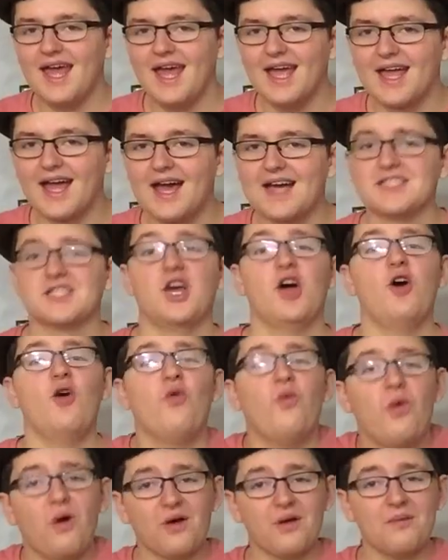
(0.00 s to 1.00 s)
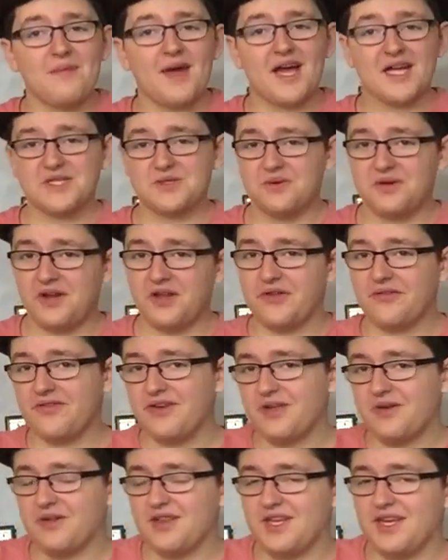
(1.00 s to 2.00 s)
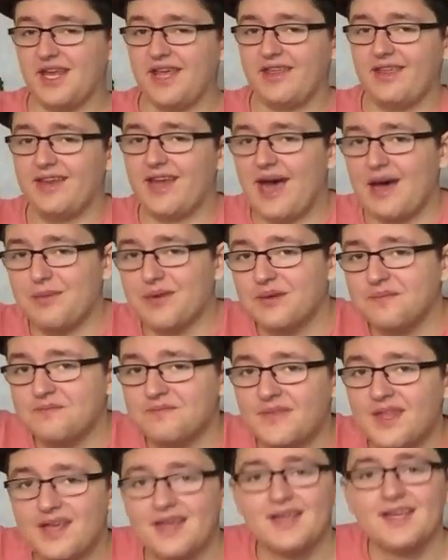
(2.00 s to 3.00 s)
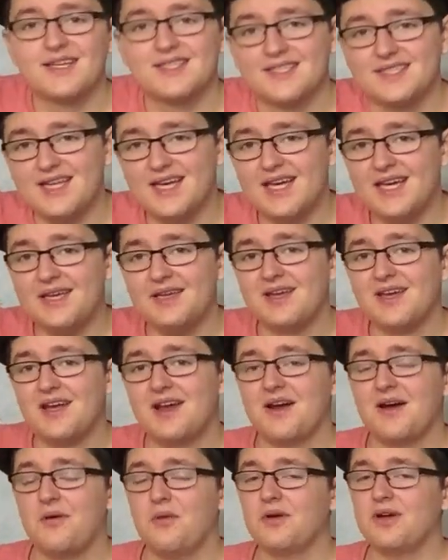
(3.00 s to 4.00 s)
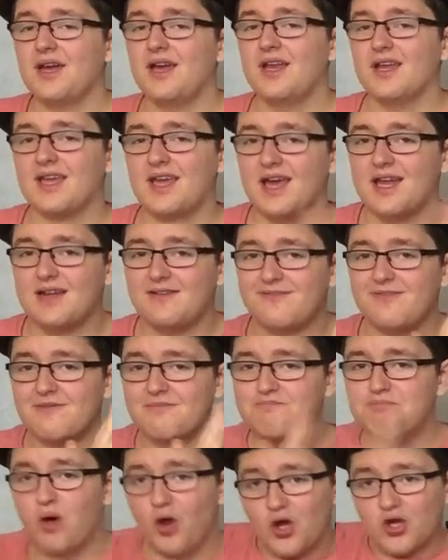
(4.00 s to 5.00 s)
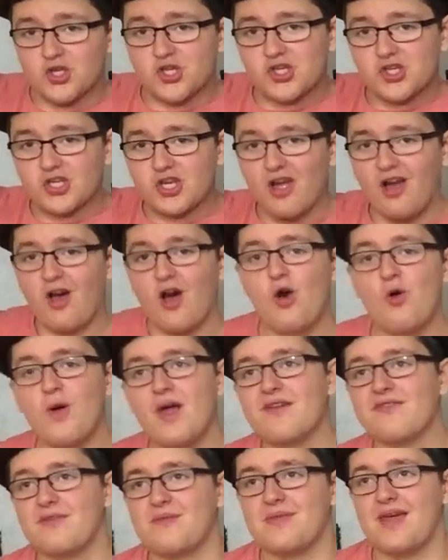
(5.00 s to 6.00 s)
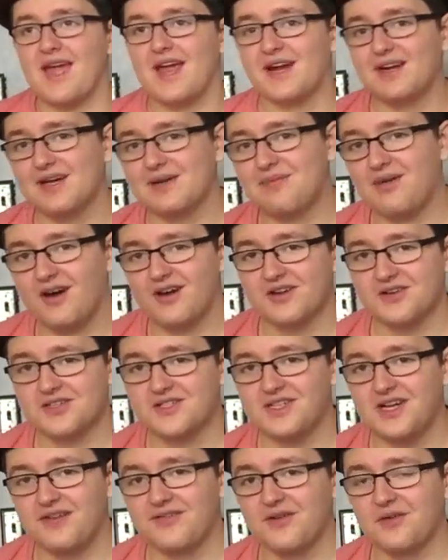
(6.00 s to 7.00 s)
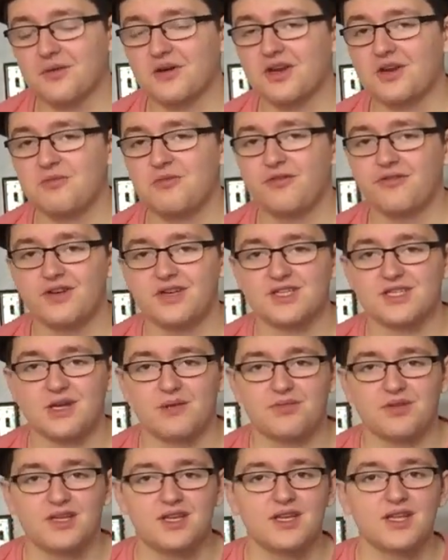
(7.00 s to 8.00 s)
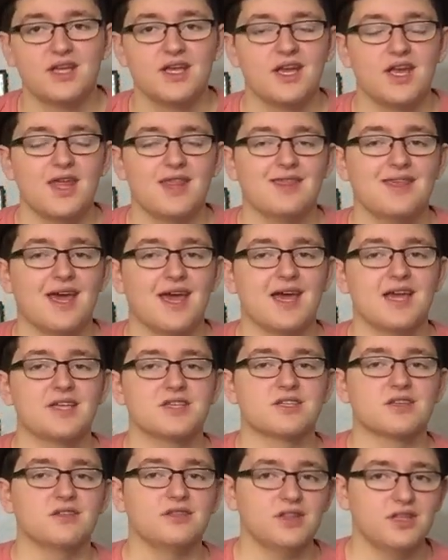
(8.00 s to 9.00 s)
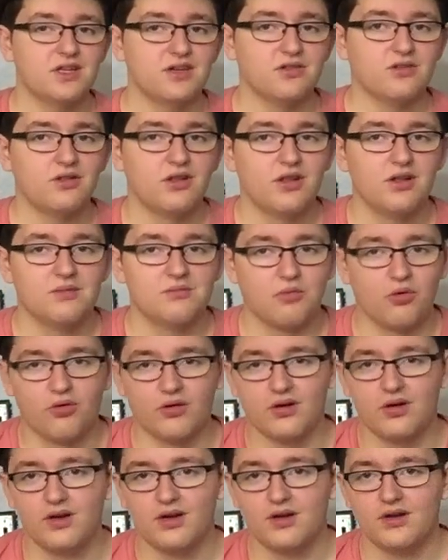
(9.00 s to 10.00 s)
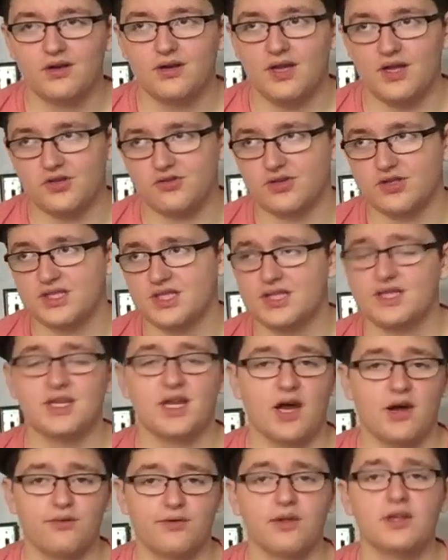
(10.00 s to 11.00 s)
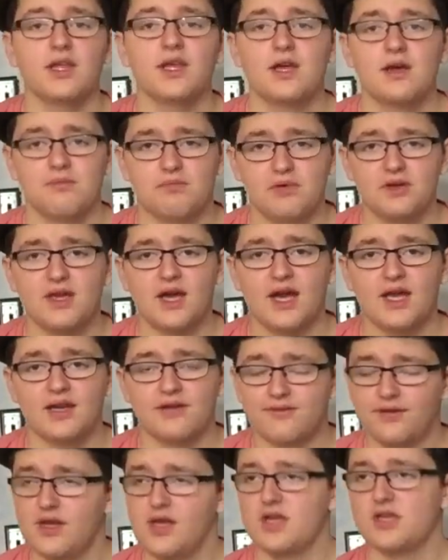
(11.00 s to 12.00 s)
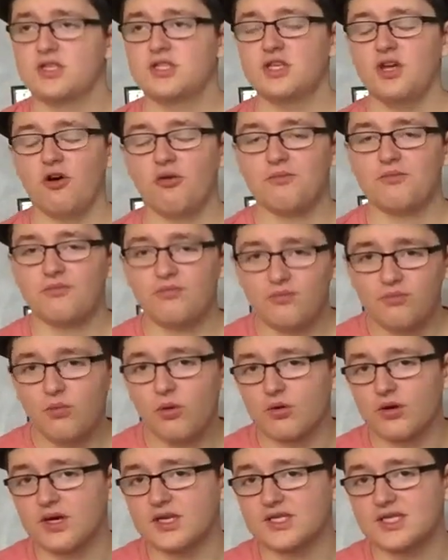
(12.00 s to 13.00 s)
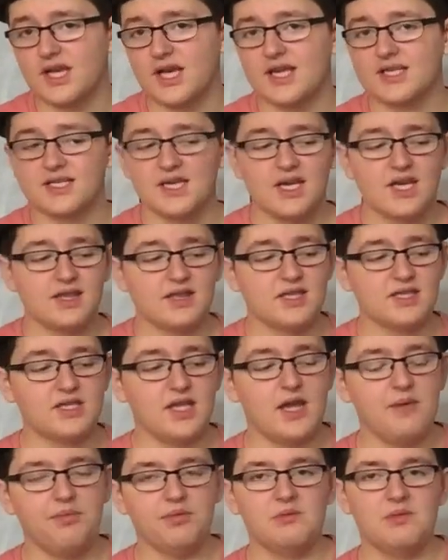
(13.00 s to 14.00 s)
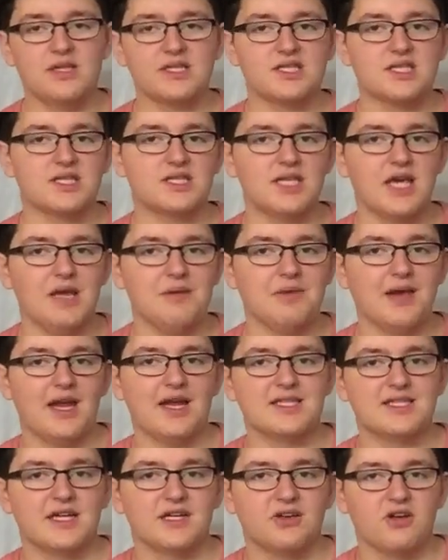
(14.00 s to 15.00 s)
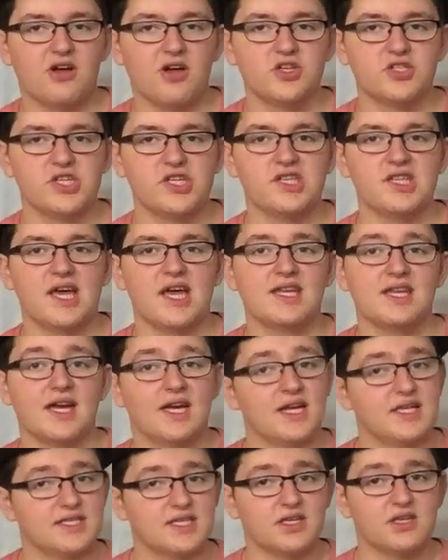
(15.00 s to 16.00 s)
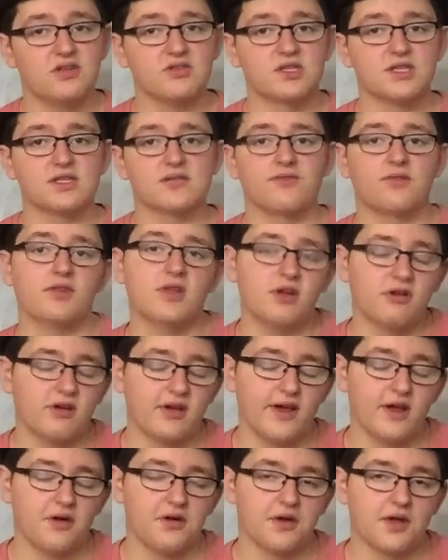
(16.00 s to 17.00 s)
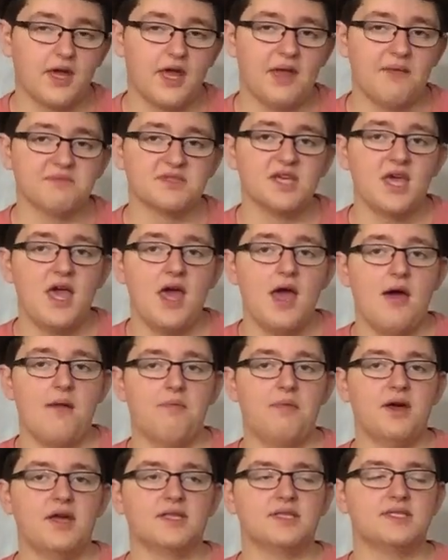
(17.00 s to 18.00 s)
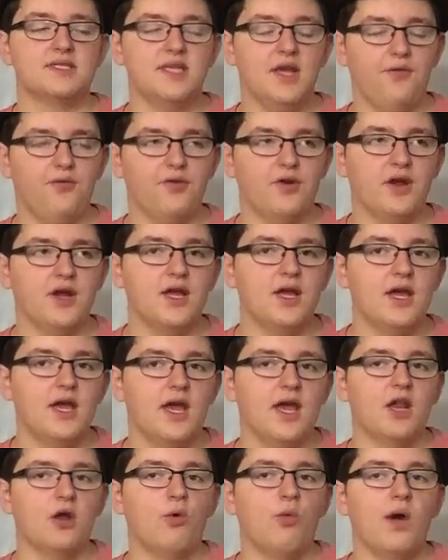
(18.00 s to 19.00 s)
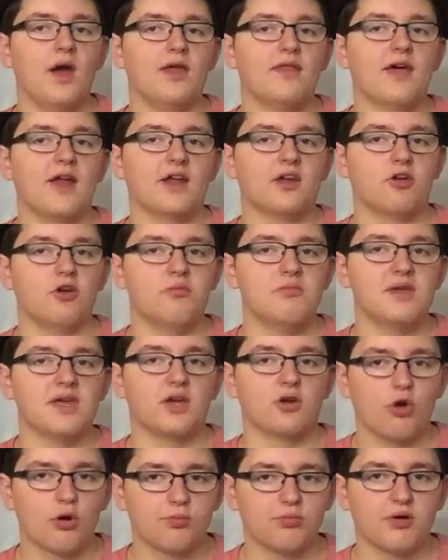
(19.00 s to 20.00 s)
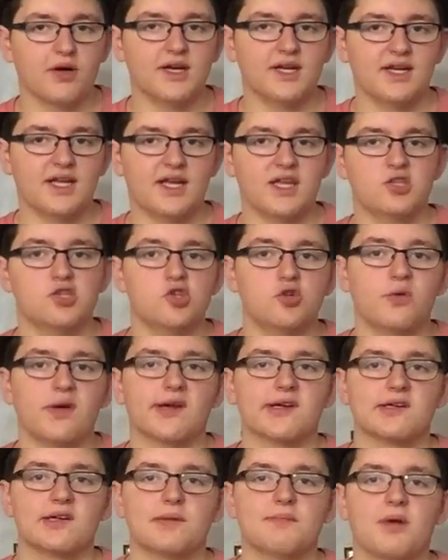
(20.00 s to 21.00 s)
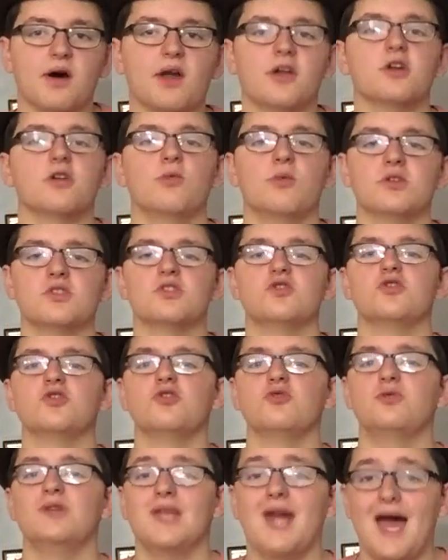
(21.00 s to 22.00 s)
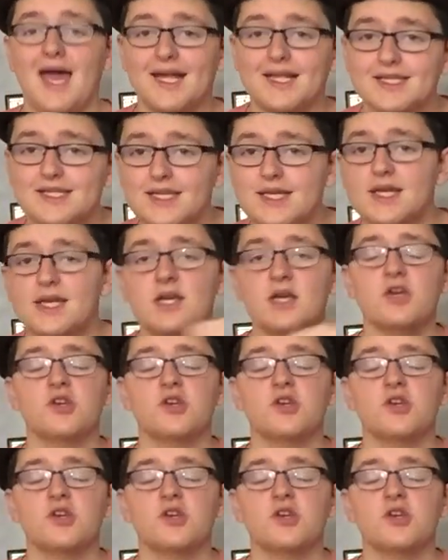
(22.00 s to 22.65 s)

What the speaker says: Hey guys, welcome back to another video of the Daily Dobby. Today, we're gonna kind of push away from that Harry Potter stuff and we're gonna move into something that is a little more interesting. Not really, but kind of. So, what we're gonna say is, this implements the same kind of technology that Niantic uses for their AR games, but it's different in a way that it could be incorporated into Harry Potter Wizards Unite.